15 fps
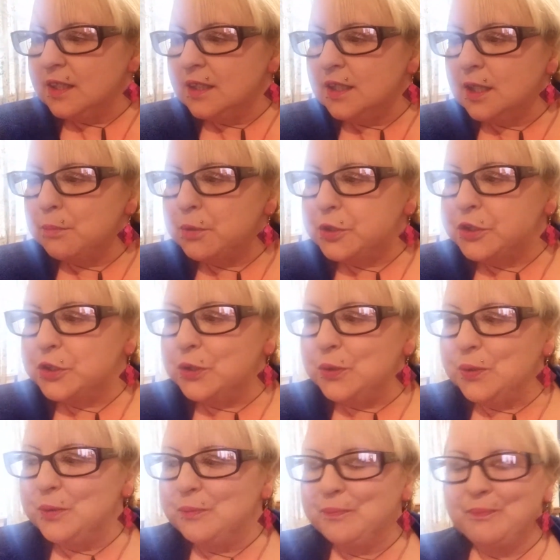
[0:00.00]
Number 2,
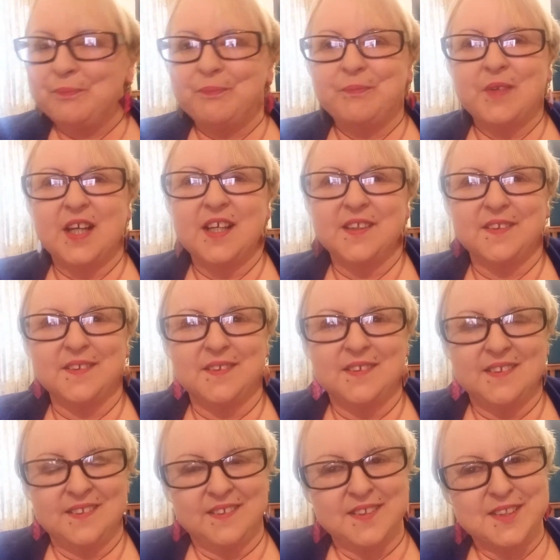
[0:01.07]

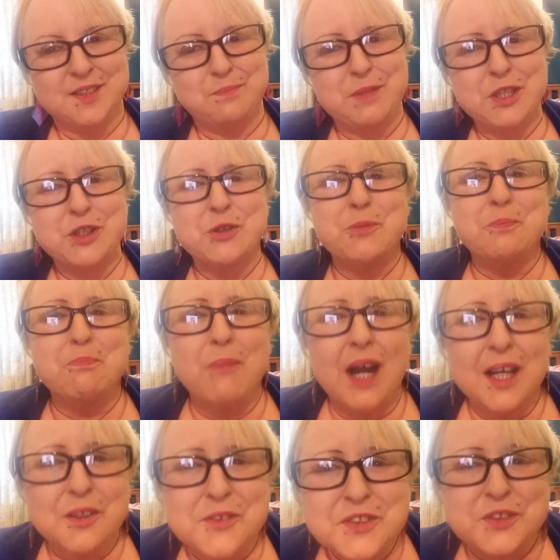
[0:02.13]
the special
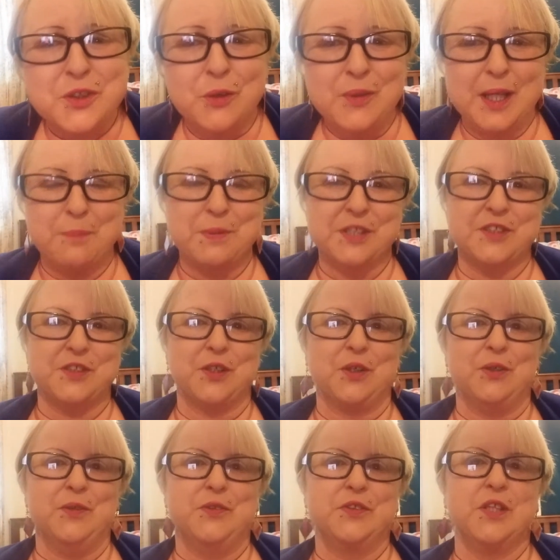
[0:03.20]
milestone
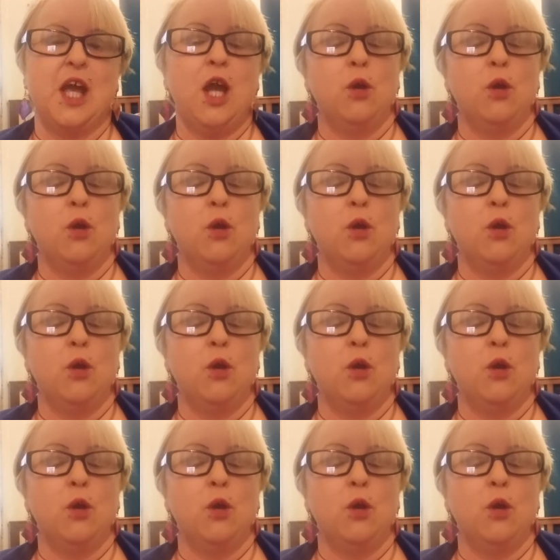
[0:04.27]
episodes,